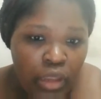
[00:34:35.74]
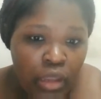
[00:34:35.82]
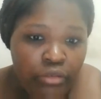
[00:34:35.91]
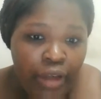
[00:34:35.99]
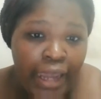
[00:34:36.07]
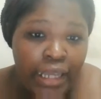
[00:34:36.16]

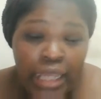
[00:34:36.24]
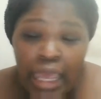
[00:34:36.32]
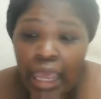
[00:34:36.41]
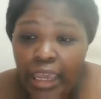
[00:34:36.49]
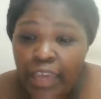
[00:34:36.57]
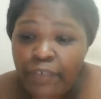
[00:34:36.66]
Right?
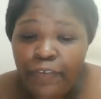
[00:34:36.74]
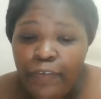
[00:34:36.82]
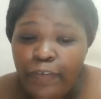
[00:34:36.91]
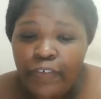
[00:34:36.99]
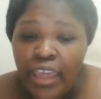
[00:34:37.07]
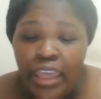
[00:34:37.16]
If
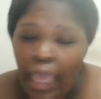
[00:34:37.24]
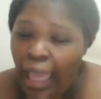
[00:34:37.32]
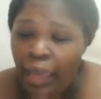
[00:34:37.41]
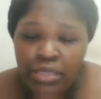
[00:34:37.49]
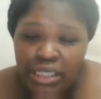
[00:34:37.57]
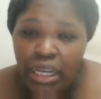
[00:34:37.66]

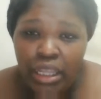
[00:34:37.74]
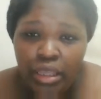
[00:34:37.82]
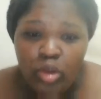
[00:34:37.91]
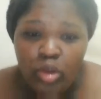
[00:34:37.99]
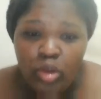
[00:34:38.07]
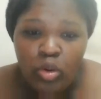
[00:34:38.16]
I'm telling
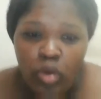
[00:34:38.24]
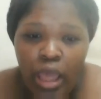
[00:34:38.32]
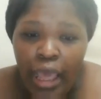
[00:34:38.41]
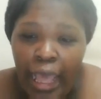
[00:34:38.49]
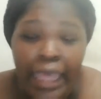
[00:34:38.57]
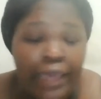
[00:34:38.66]
you,
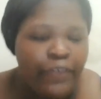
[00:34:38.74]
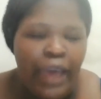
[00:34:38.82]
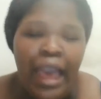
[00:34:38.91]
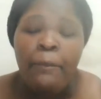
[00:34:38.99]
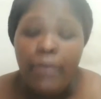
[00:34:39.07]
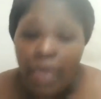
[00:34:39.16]
if
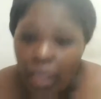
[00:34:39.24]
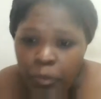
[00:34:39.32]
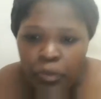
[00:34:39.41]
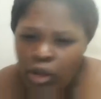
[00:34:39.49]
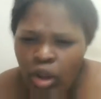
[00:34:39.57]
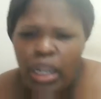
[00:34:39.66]
a male, no,
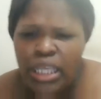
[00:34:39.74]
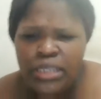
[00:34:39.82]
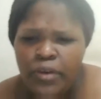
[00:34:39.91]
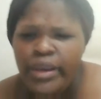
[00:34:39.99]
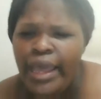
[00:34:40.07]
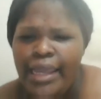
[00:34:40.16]
let's be
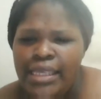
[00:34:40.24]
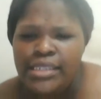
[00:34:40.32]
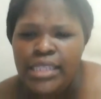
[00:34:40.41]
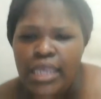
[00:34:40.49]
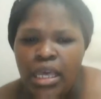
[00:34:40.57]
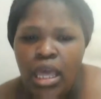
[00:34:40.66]

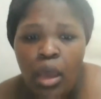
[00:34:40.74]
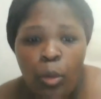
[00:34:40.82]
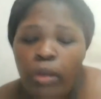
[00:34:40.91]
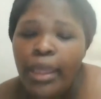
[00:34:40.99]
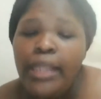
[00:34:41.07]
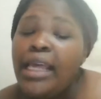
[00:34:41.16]
realistic.
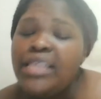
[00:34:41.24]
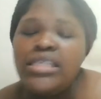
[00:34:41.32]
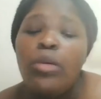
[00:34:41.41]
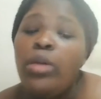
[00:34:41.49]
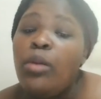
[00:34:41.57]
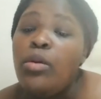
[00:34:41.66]
Women get
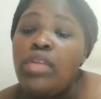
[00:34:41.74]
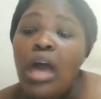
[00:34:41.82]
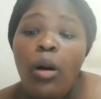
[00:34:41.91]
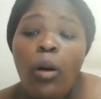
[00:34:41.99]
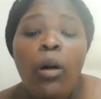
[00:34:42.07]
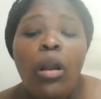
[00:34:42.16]
away with a
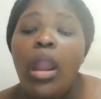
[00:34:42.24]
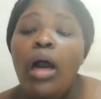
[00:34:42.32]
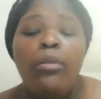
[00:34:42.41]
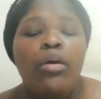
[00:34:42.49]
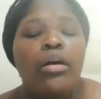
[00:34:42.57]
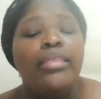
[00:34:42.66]
whole lot
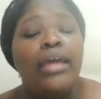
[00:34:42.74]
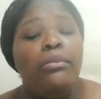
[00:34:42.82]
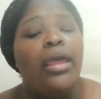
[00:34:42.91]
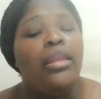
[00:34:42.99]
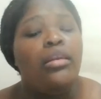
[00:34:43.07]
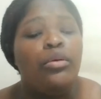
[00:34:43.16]
more than
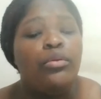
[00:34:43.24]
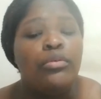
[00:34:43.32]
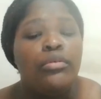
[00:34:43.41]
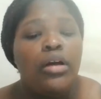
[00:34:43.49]
men do.